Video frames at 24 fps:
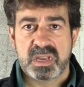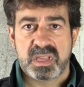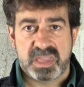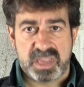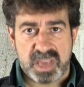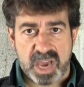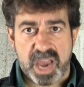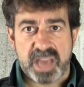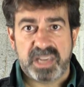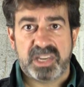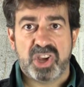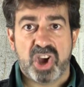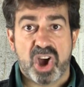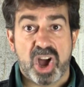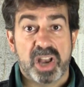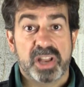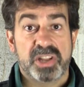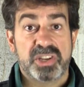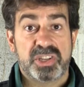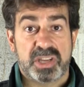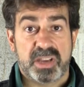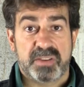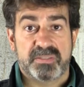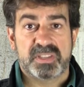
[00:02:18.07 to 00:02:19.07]
The
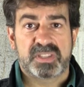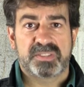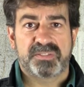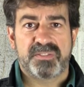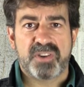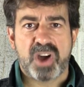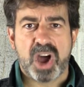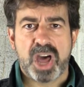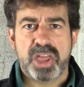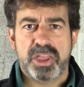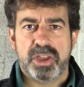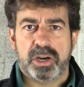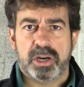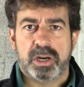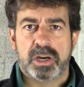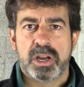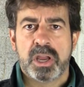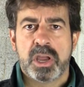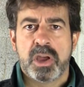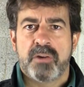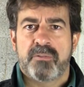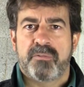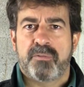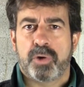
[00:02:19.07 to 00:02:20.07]
ideology of his father
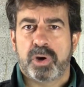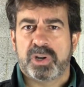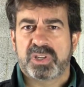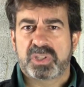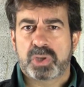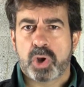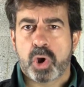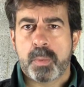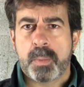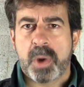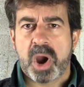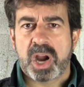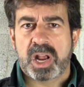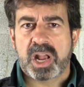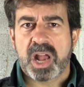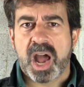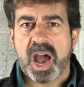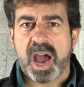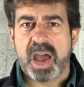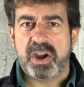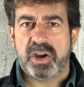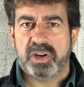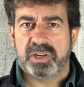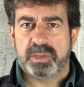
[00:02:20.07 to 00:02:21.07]
forced Omar
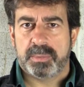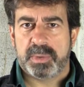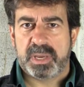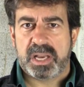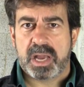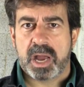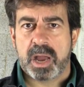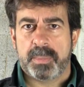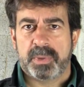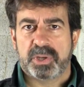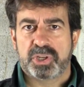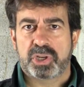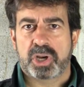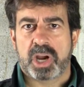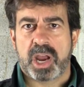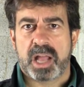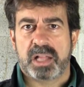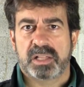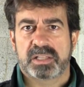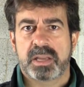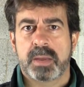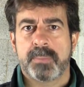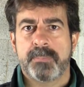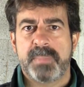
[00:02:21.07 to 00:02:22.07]
Khadr to become a
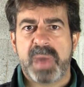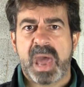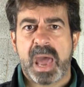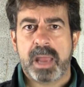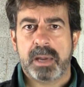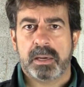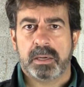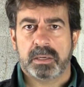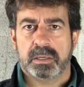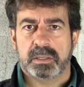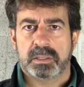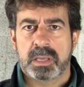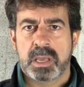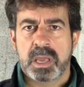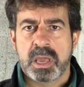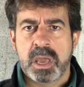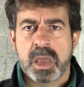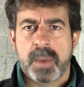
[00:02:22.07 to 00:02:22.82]
child combatant,